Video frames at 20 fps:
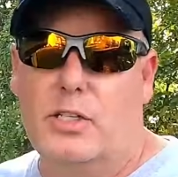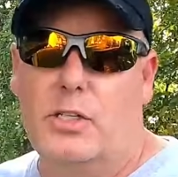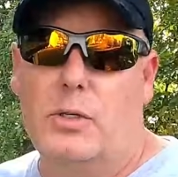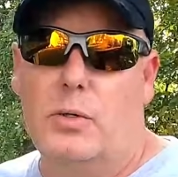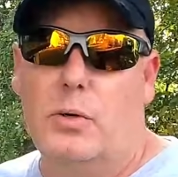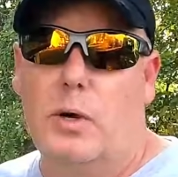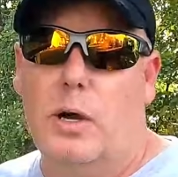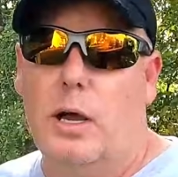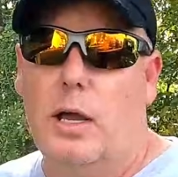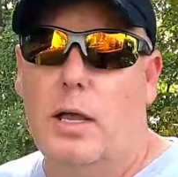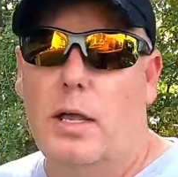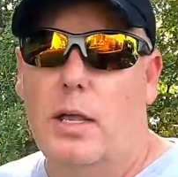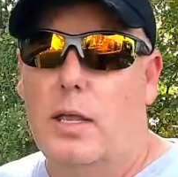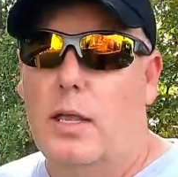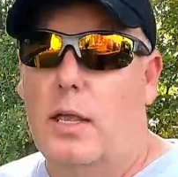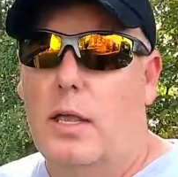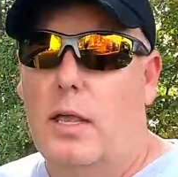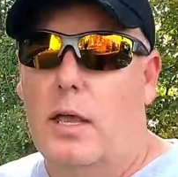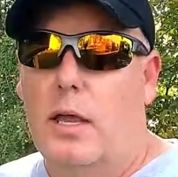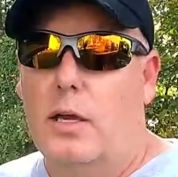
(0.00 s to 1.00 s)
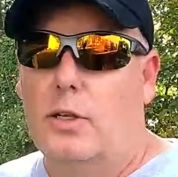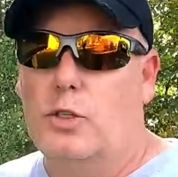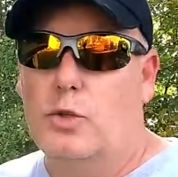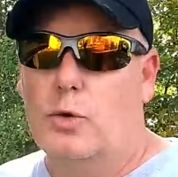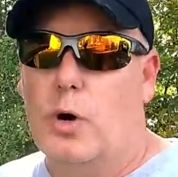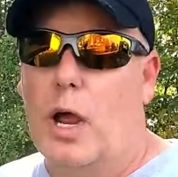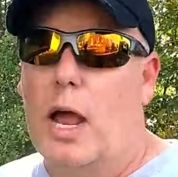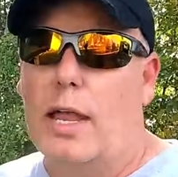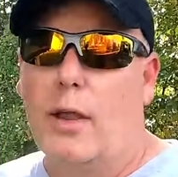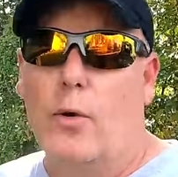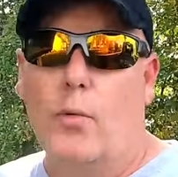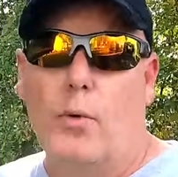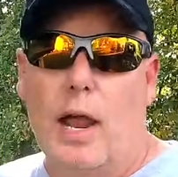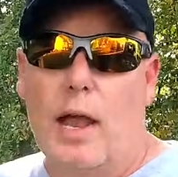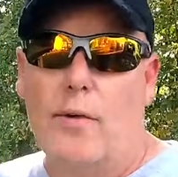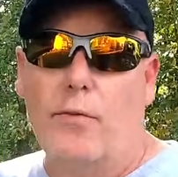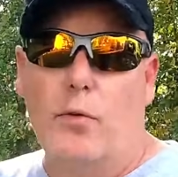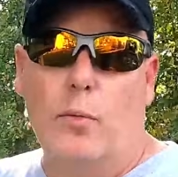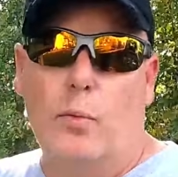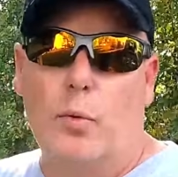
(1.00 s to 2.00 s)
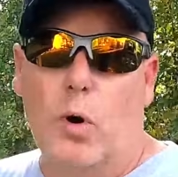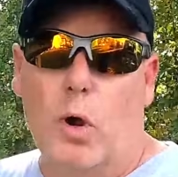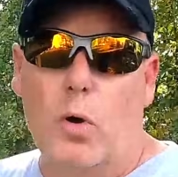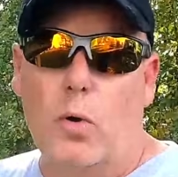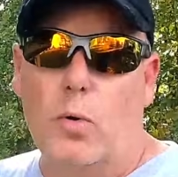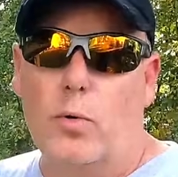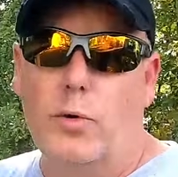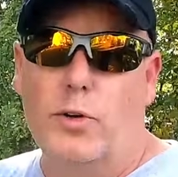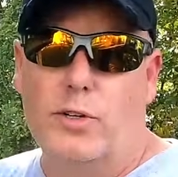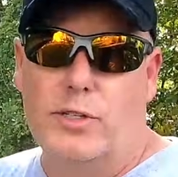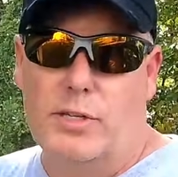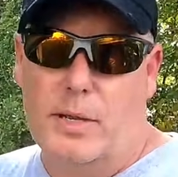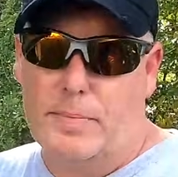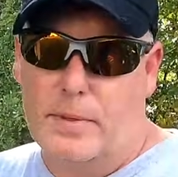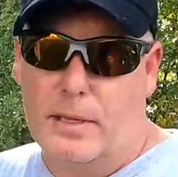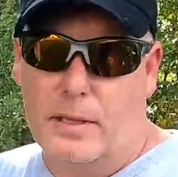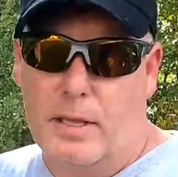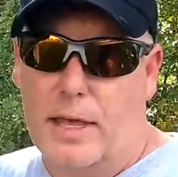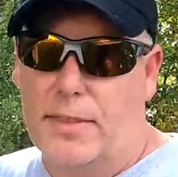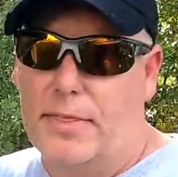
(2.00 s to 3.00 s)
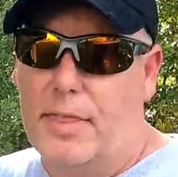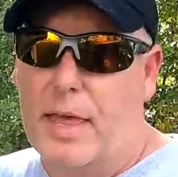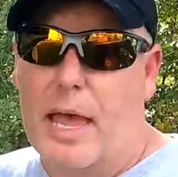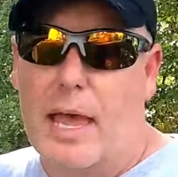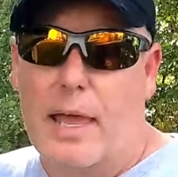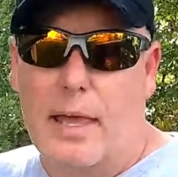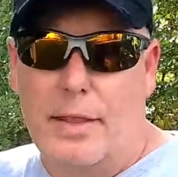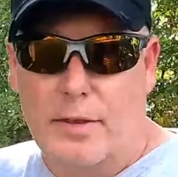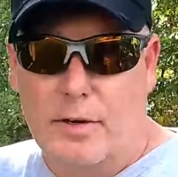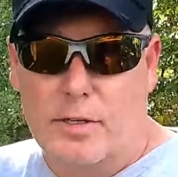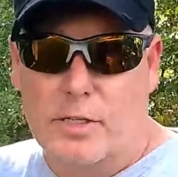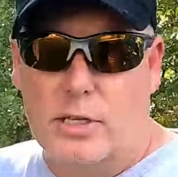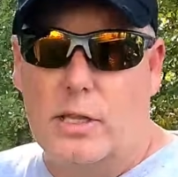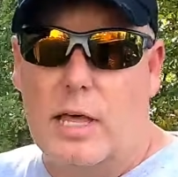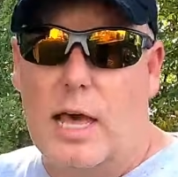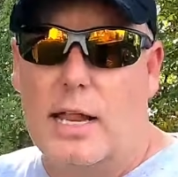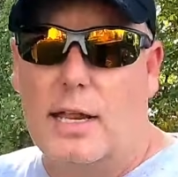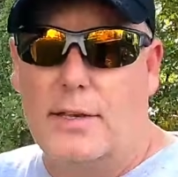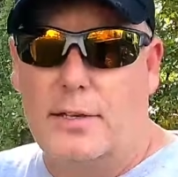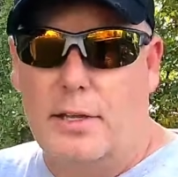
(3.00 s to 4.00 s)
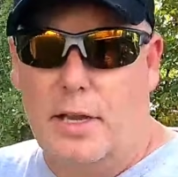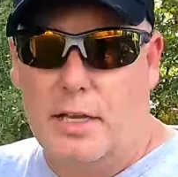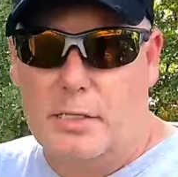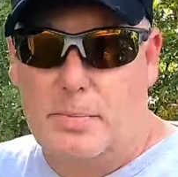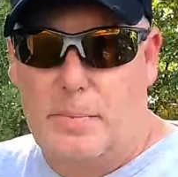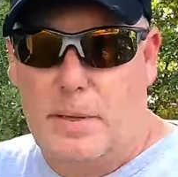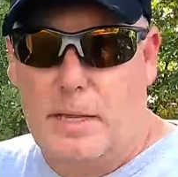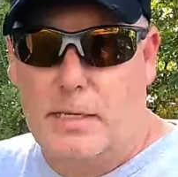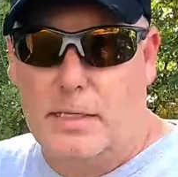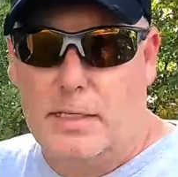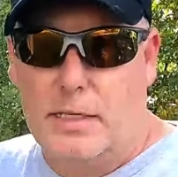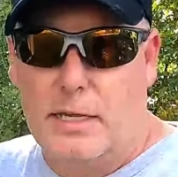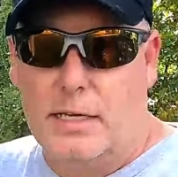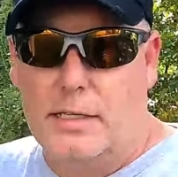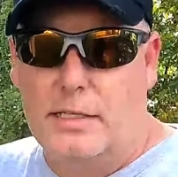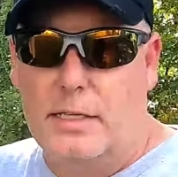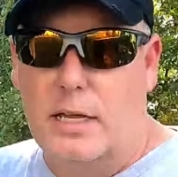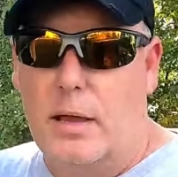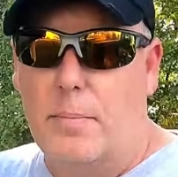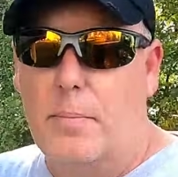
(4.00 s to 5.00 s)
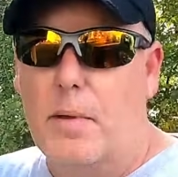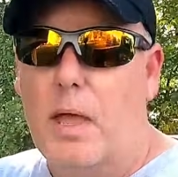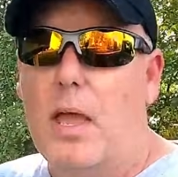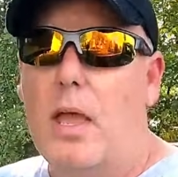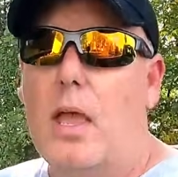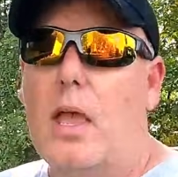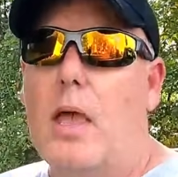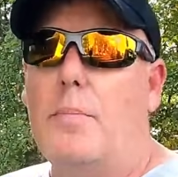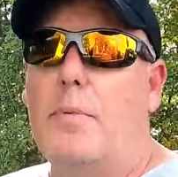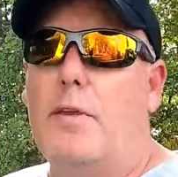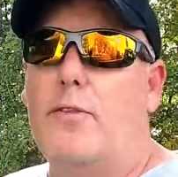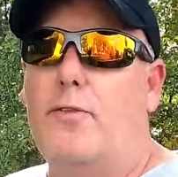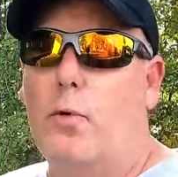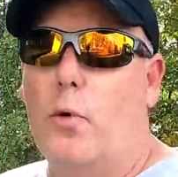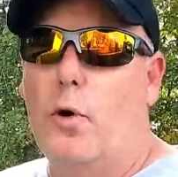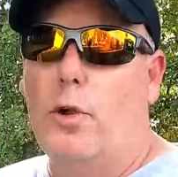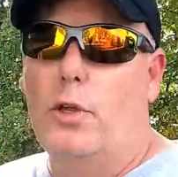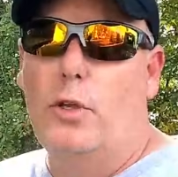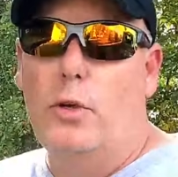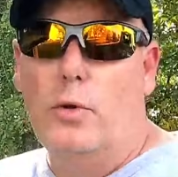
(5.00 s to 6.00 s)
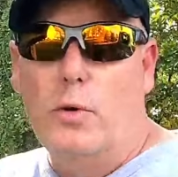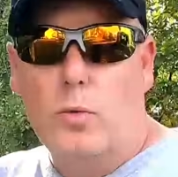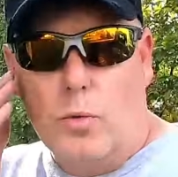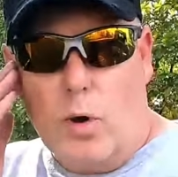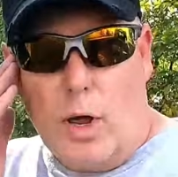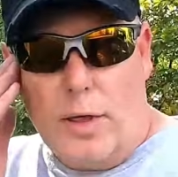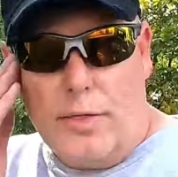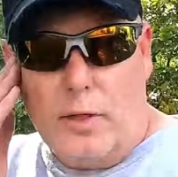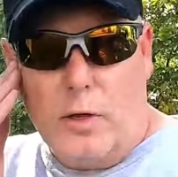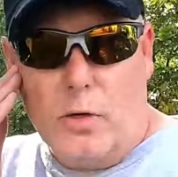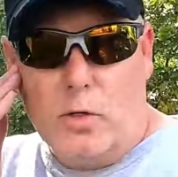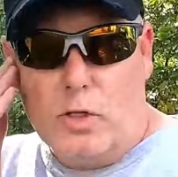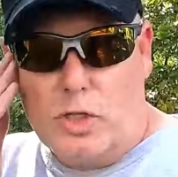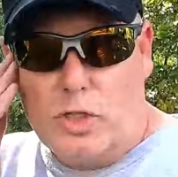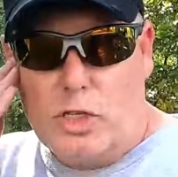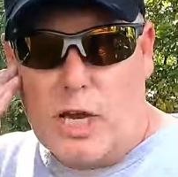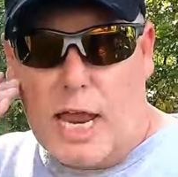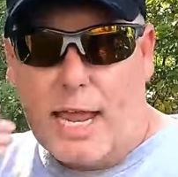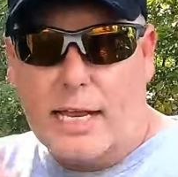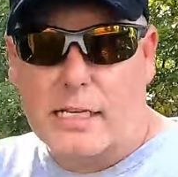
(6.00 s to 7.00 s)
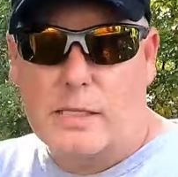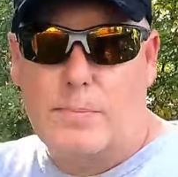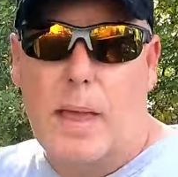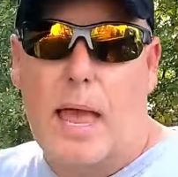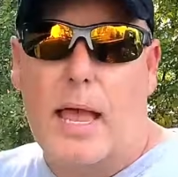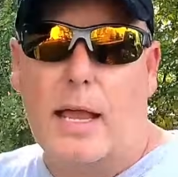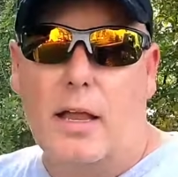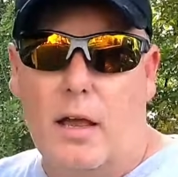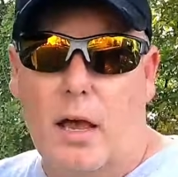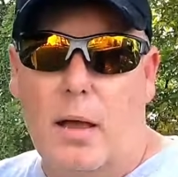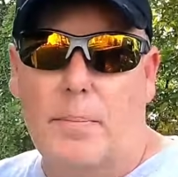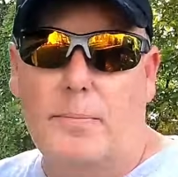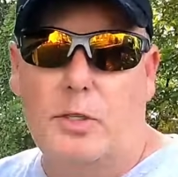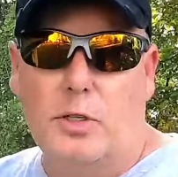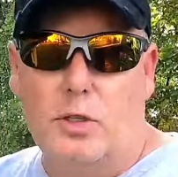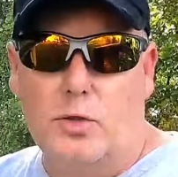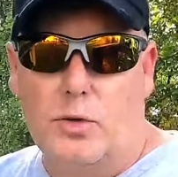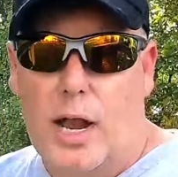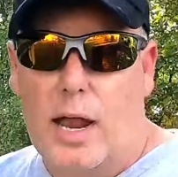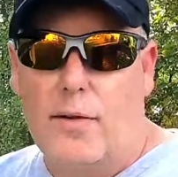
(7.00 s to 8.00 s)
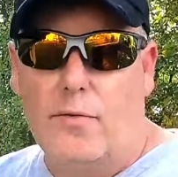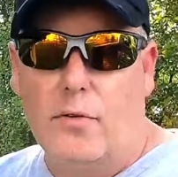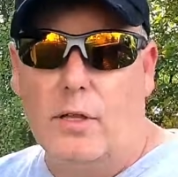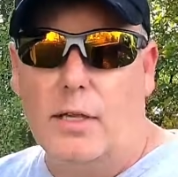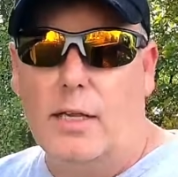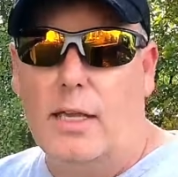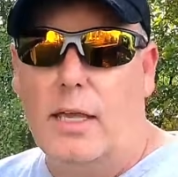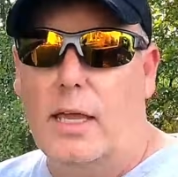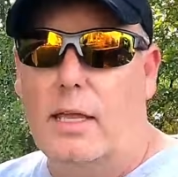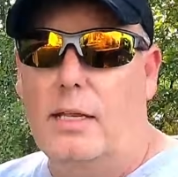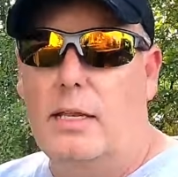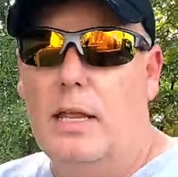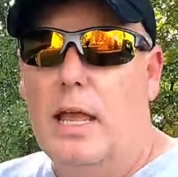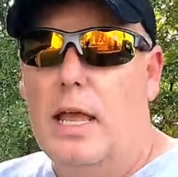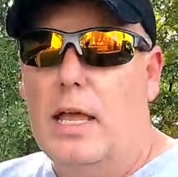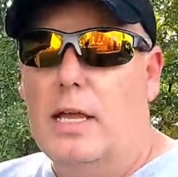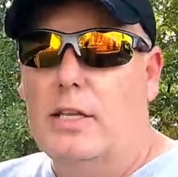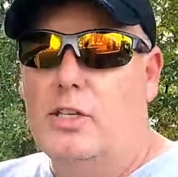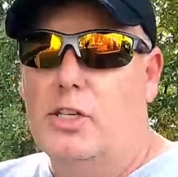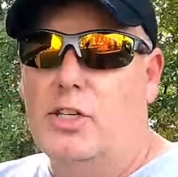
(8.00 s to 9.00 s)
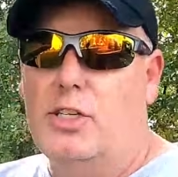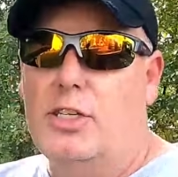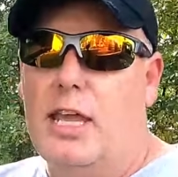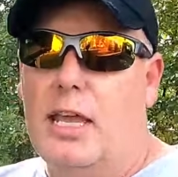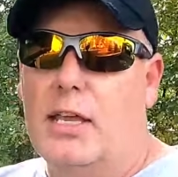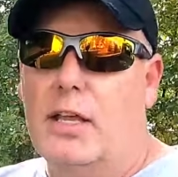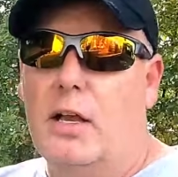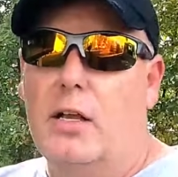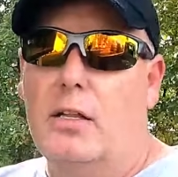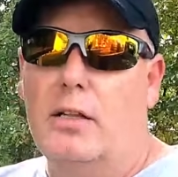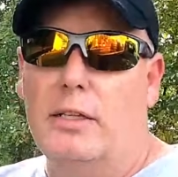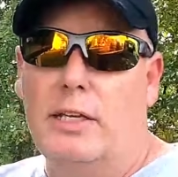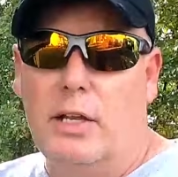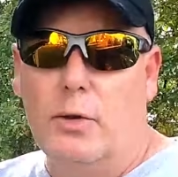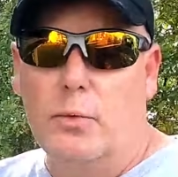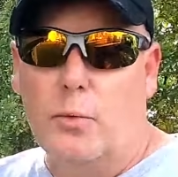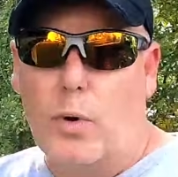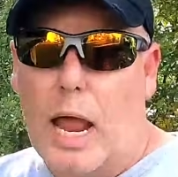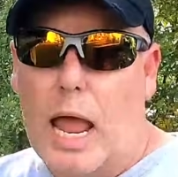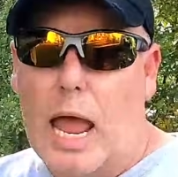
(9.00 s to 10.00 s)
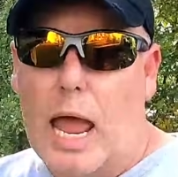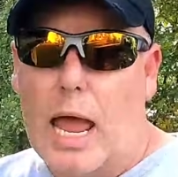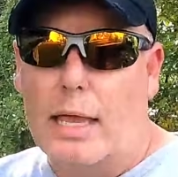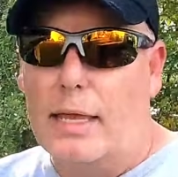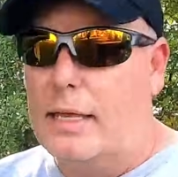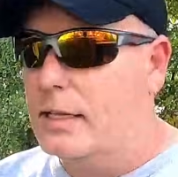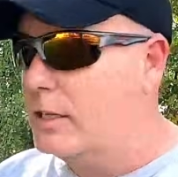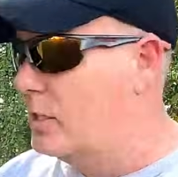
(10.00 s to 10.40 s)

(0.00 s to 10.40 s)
to a dry gravel road or something like that, and there's a lot of dust being kicked up, before you run those jacks back up to travel again, just take a clean rag and